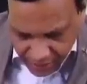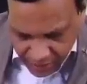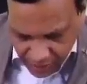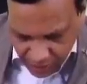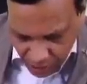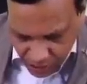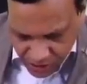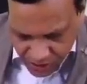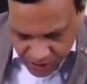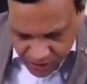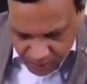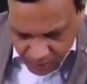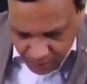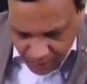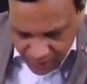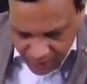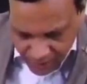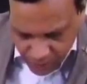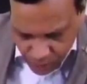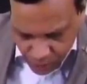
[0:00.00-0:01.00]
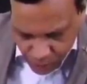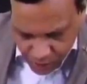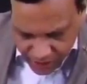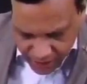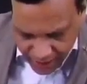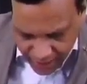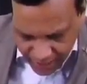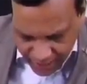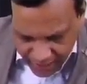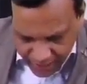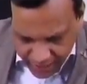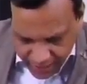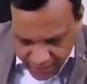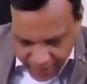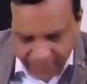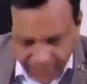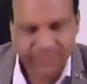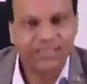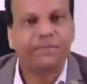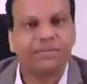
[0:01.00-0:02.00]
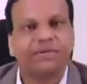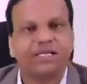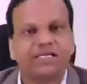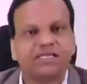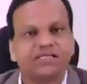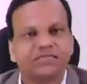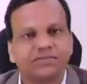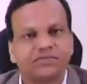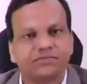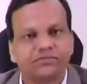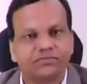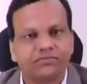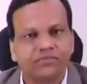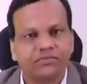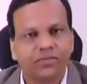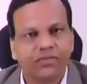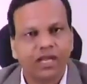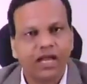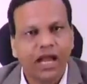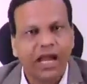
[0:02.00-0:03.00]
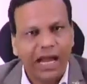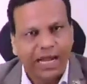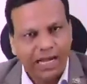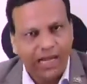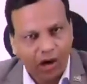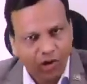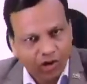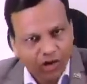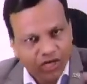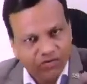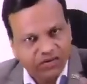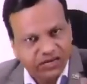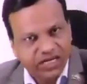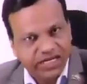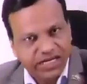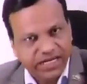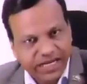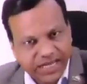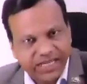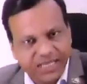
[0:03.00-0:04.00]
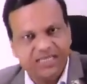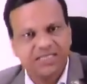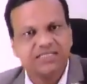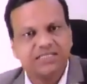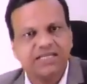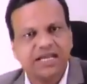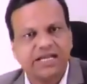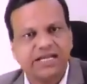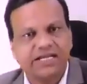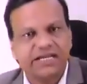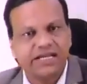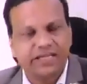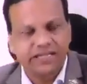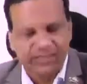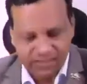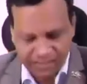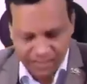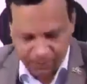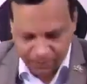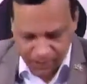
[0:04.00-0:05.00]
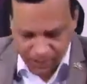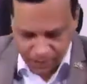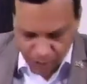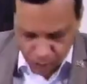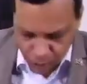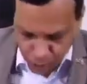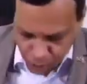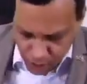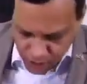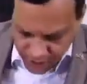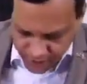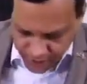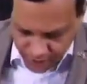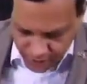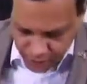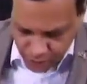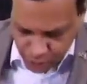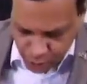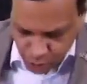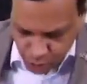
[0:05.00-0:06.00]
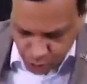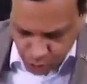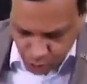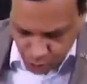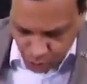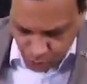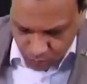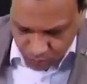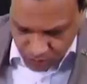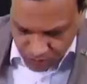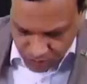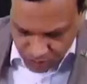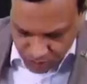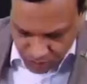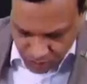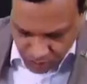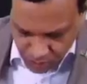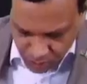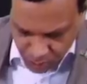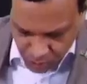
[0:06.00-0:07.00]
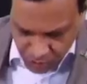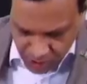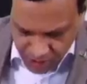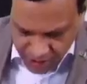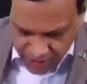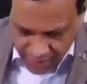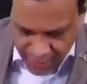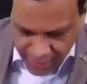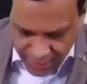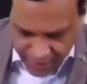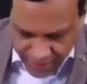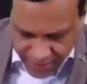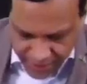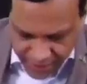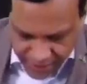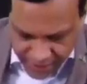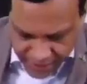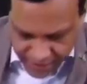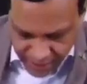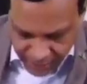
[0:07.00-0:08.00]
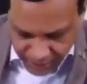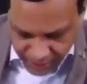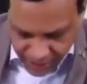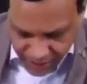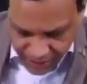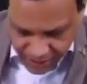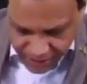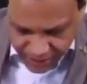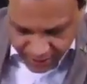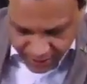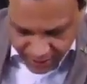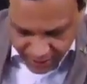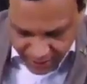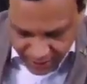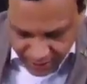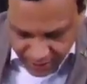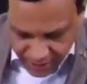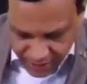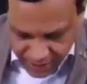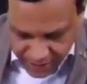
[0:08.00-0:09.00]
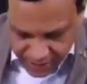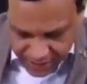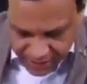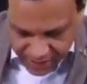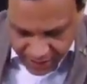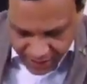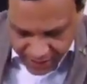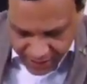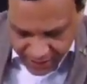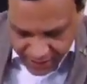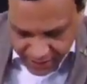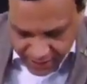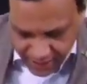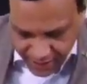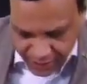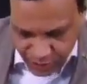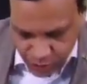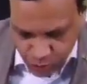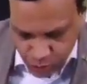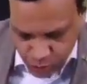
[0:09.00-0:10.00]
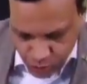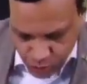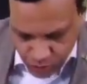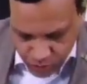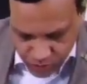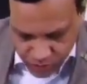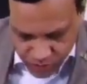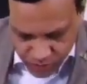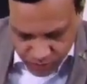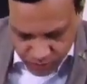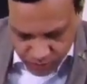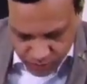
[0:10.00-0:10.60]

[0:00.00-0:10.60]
now this bind to the LDL receptors and now it will take this LDL receptor to the lysosomes. So this LDL receptor is taken inside the lysosomes